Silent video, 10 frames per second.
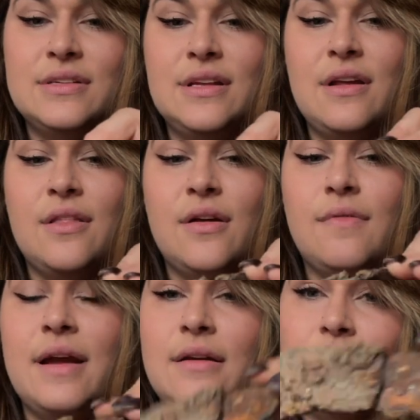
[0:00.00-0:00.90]
another
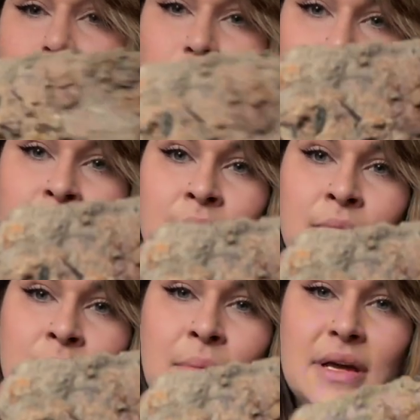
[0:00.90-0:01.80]
random
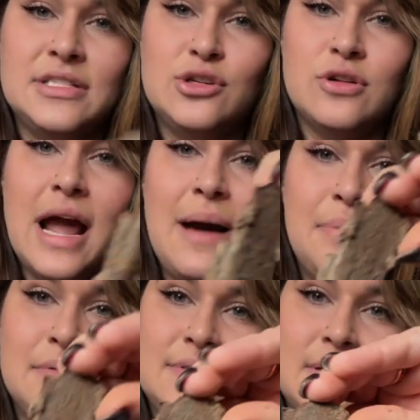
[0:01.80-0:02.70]
maybe a strap
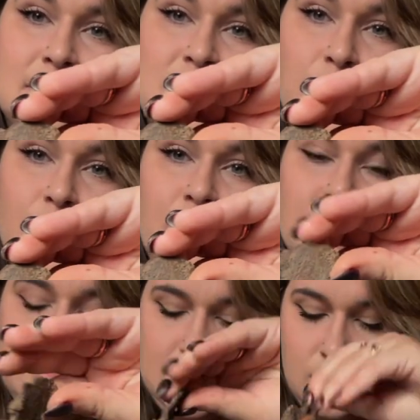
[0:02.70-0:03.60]
of some
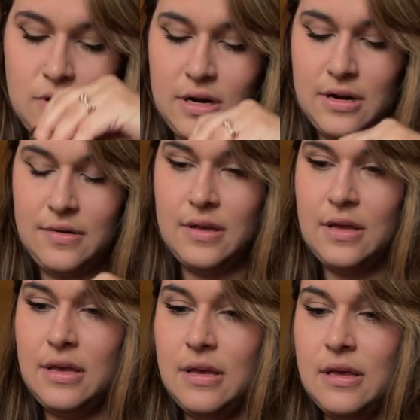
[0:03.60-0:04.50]
sort, or
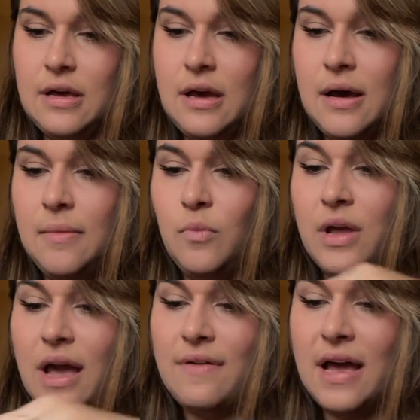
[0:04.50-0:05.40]
we
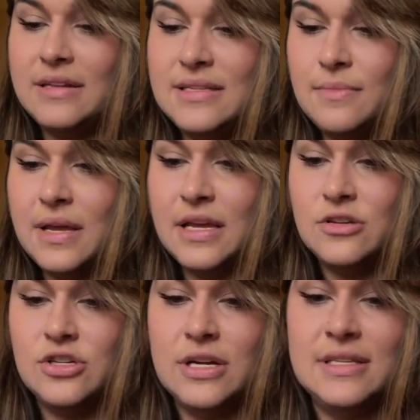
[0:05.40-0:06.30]
have had some
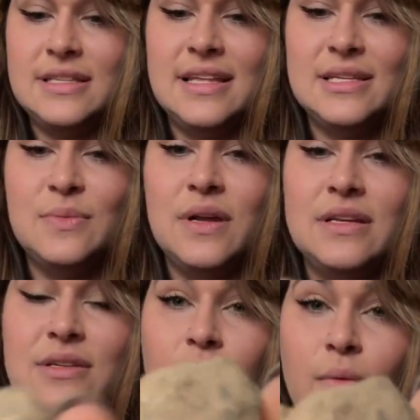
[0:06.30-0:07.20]
hinges. This one
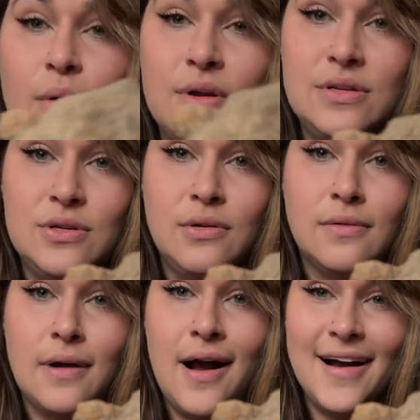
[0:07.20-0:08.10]
is corroded to a
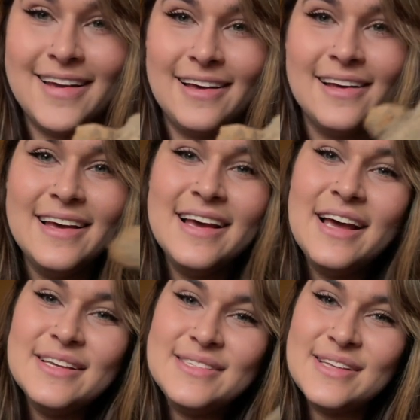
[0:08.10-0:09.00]
rock,
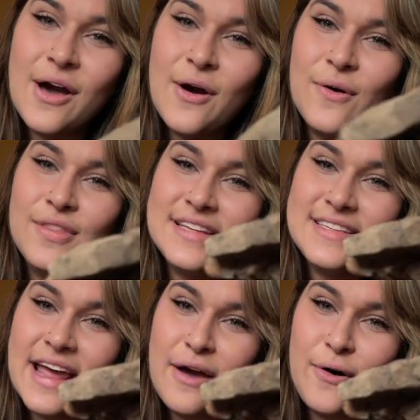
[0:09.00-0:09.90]
so this
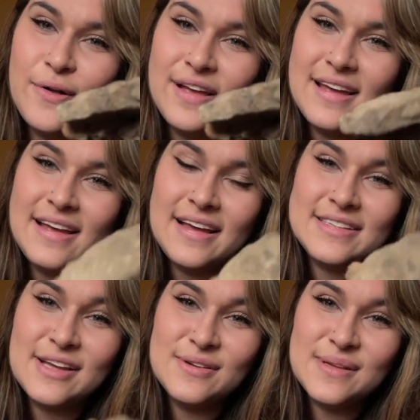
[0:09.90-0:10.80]
nail.
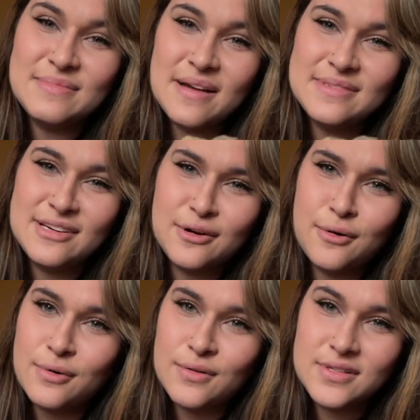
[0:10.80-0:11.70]
So sometimes it'll
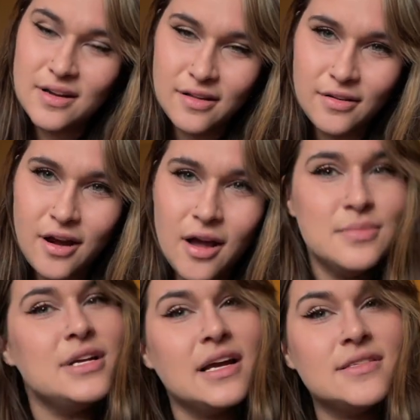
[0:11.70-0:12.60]
corrode to other
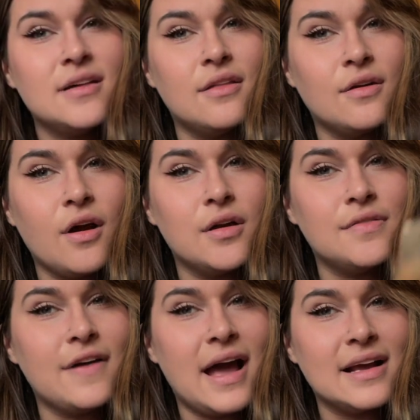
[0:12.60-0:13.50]
objects, other
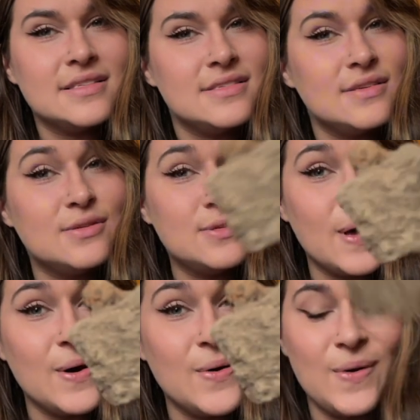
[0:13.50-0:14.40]
artifacts.
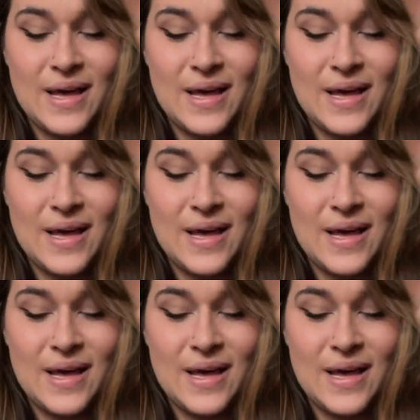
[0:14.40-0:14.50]
So